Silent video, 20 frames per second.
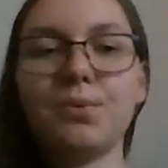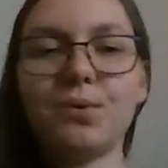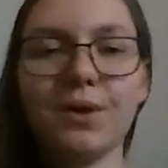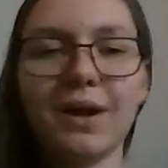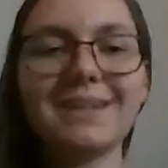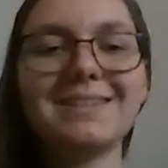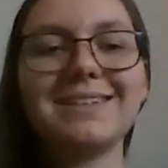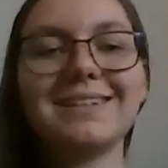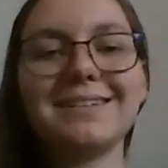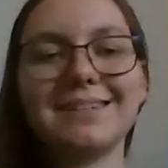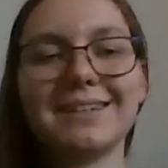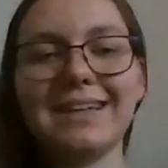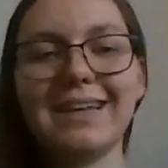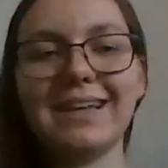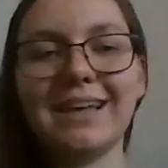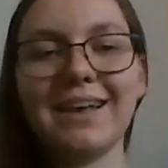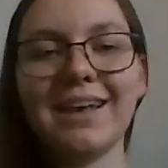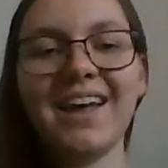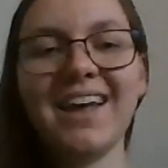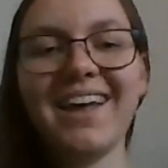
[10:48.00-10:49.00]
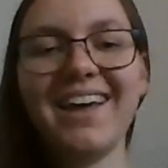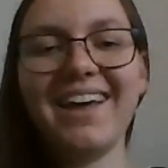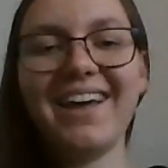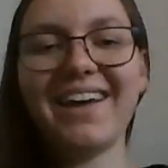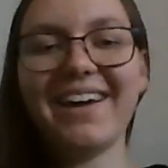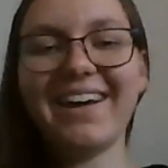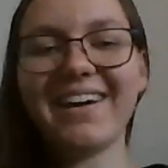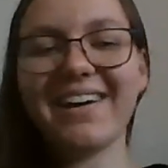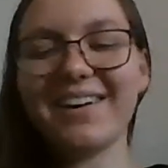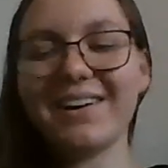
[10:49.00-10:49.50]
presently,
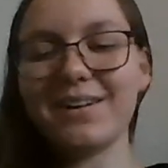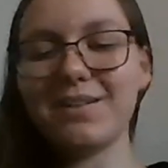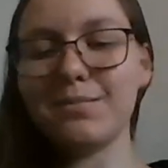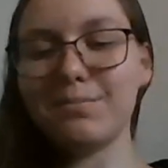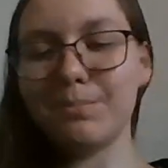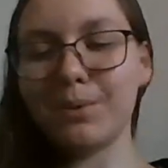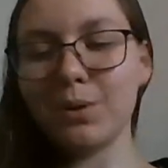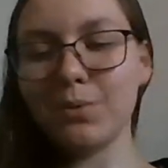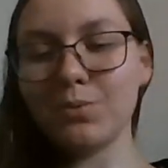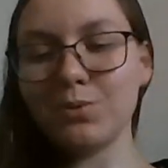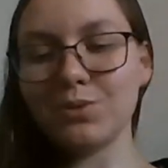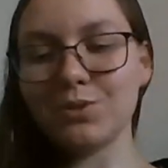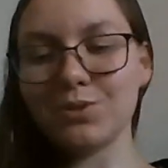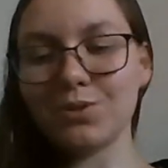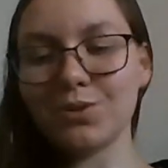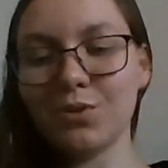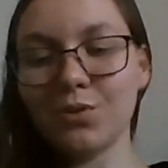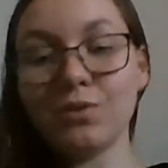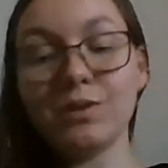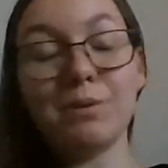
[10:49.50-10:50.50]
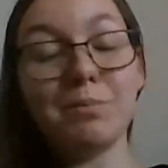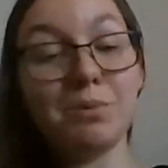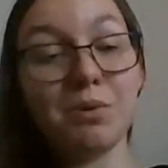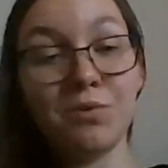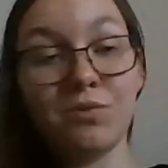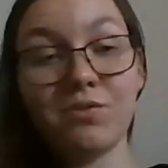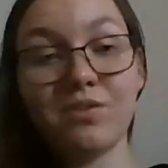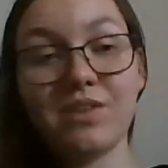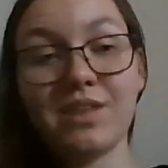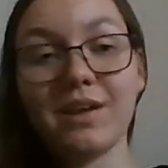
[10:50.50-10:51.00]
bones are only
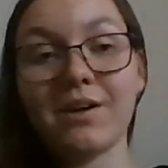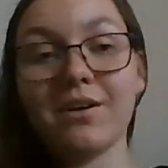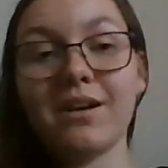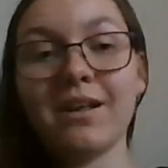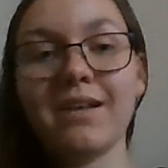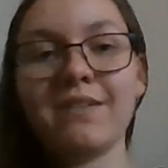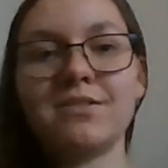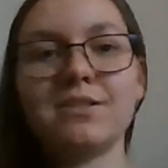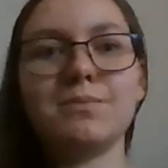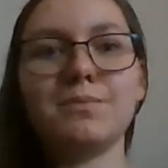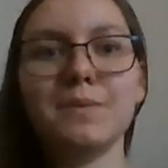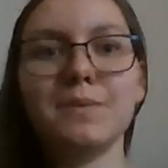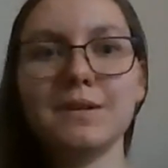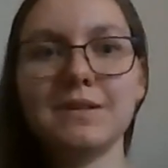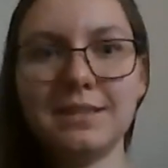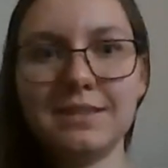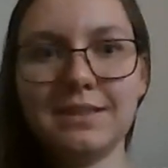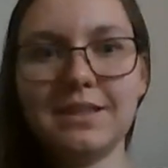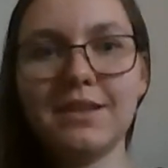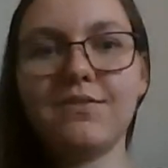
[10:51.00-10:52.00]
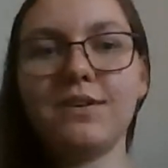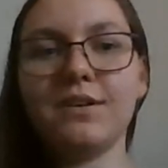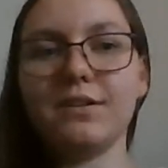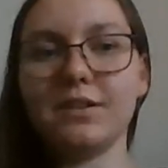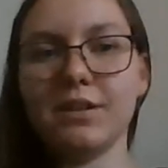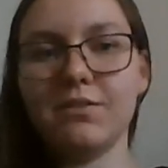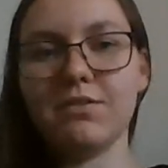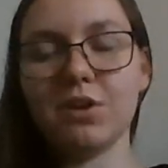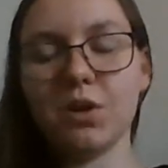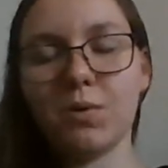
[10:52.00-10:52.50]
moved there if
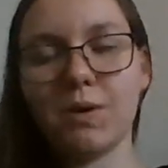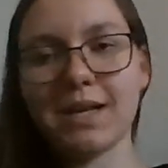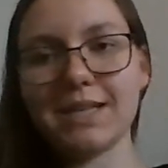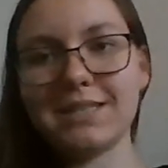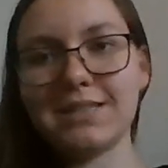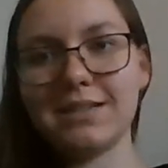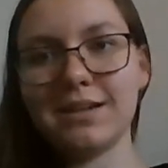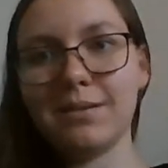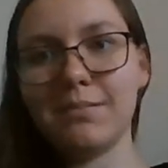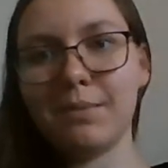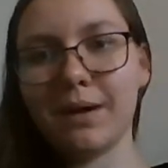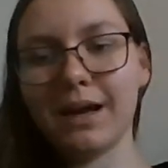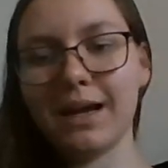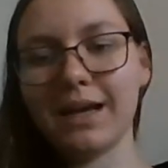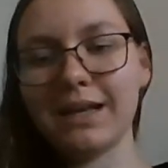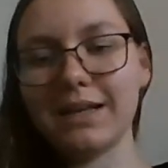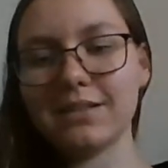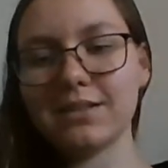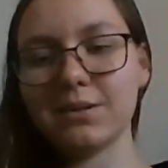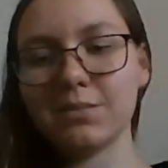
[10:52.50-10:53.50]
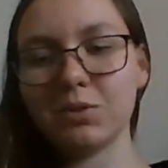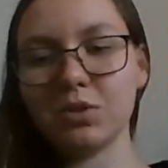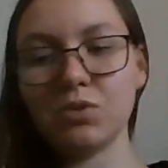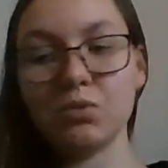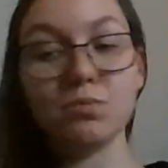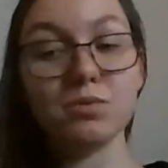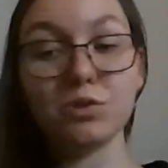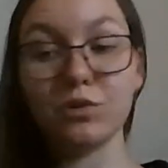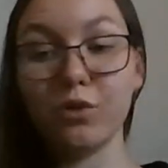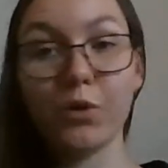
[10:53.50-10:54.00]
specifically requested by someone
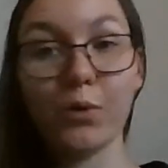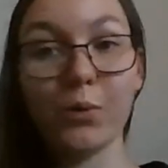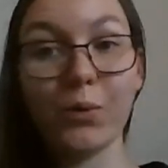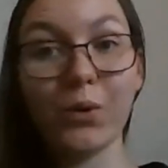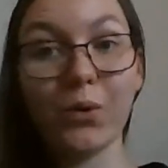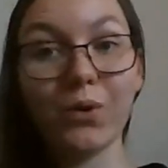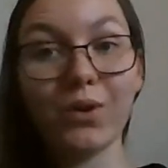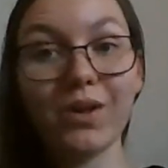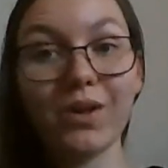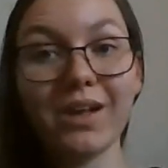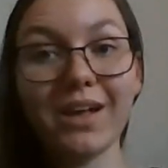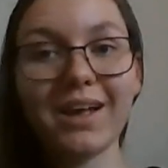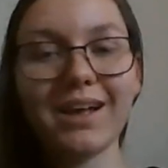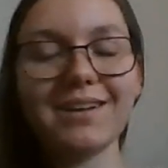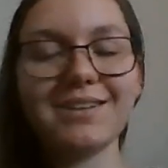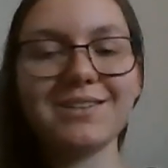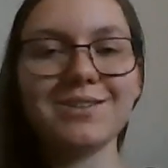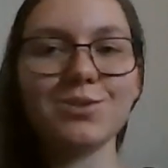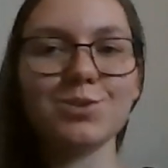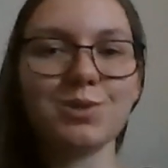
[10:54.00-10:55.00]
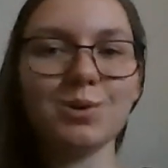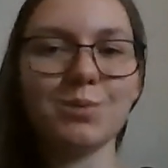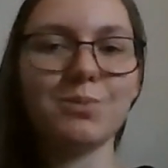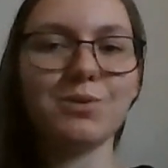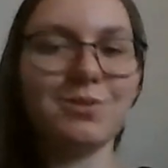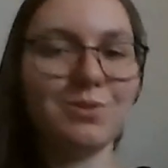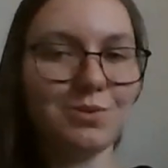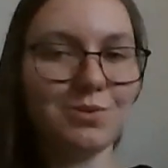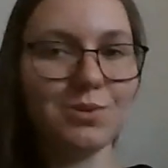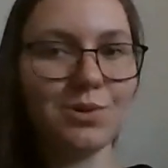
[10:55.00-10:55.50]
who is local. And so
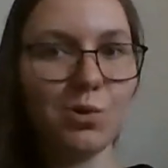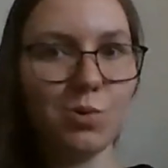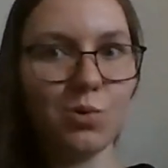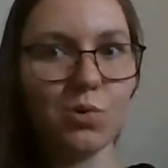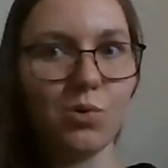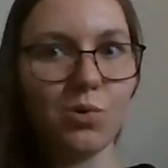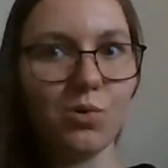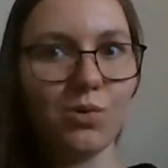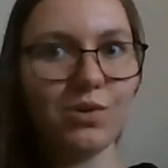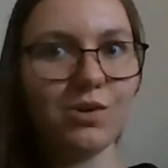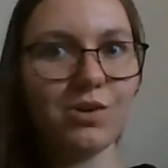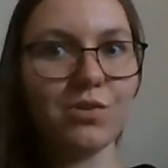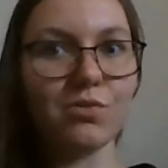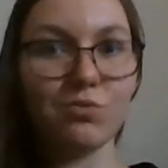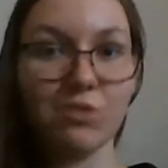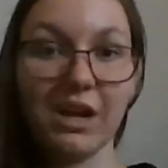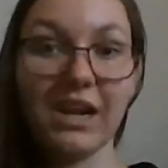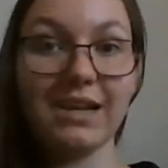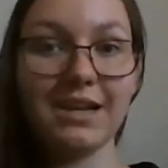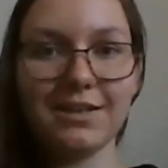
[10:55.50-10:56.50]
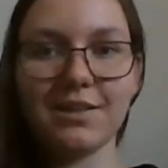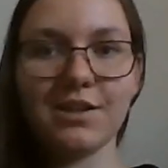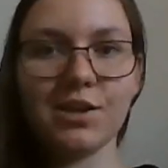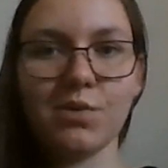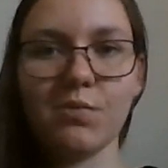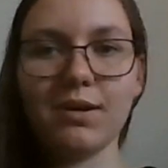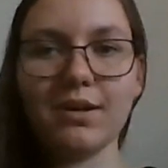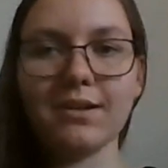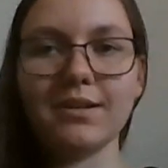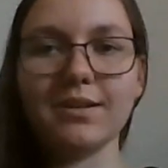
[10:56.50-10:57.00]
someone who's local could write in
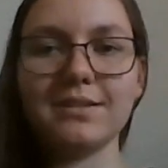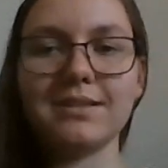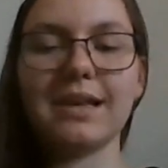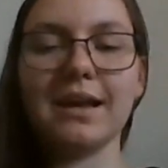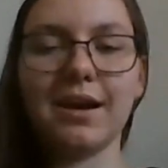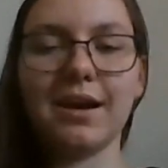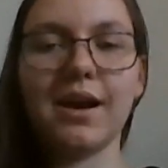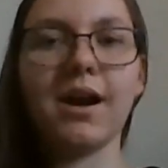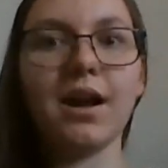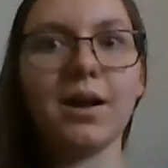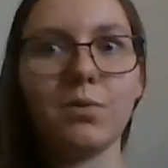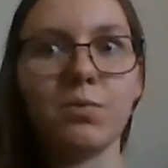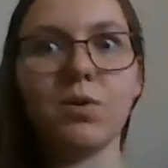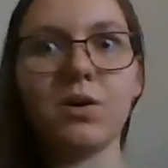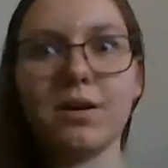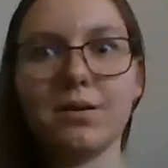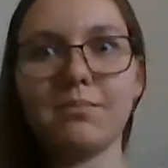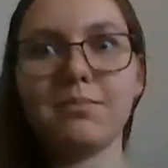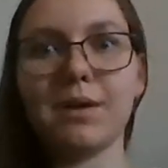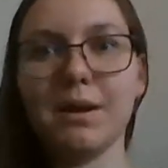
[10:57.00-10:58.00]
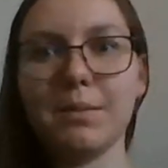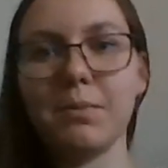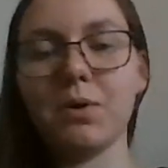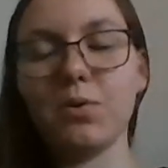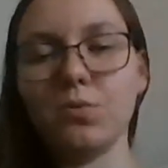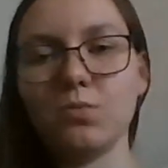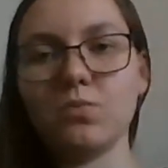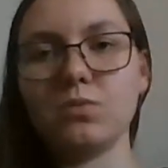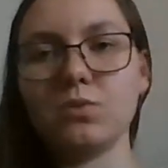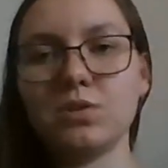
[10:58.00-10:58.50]
their will and say, I want my
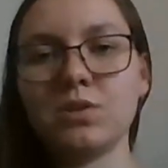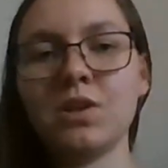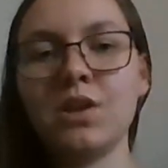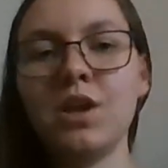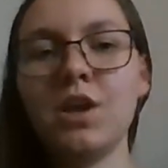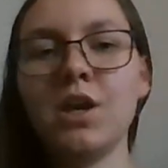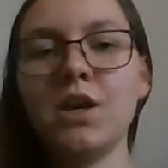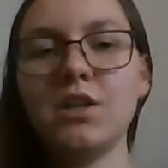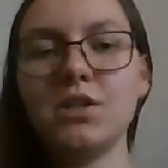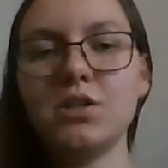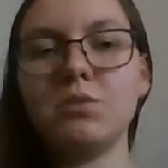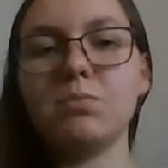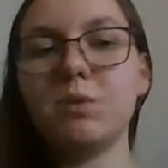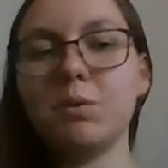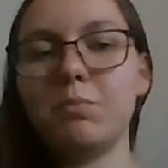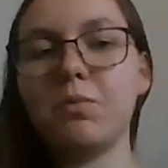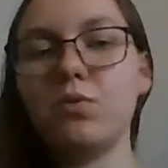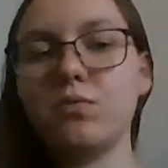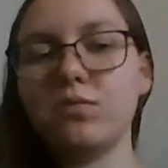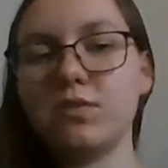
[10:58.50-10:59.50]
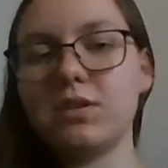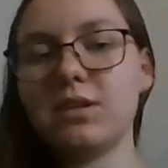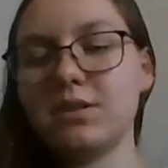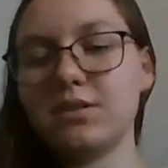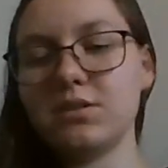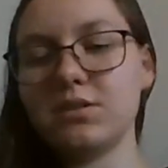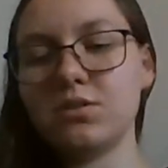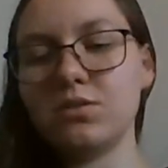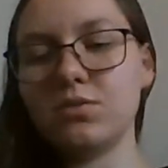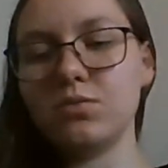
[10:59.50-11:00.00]
bones to be moved
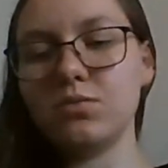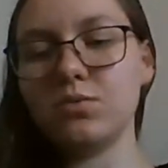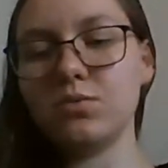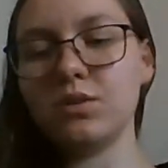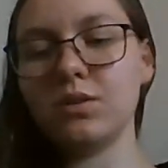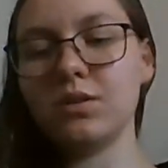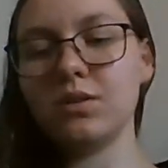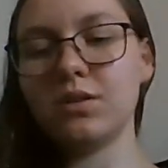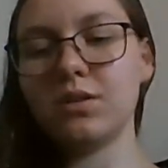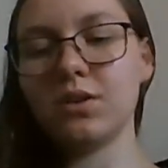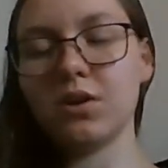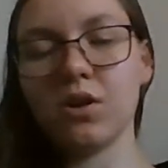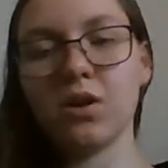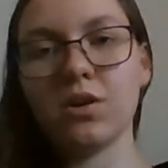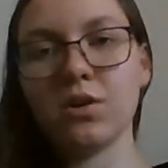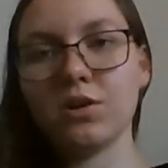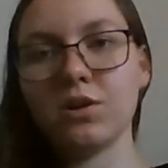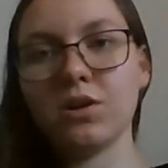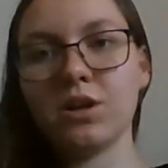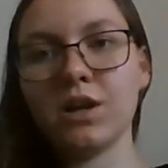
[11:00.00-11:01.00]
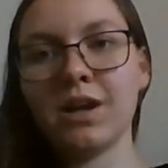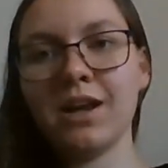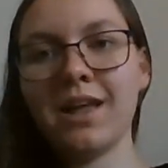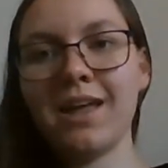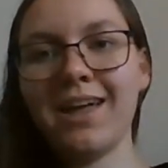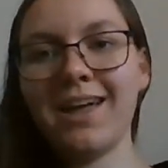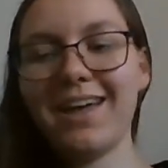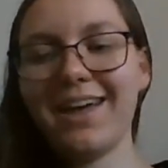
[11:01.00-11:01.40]
into the coroner.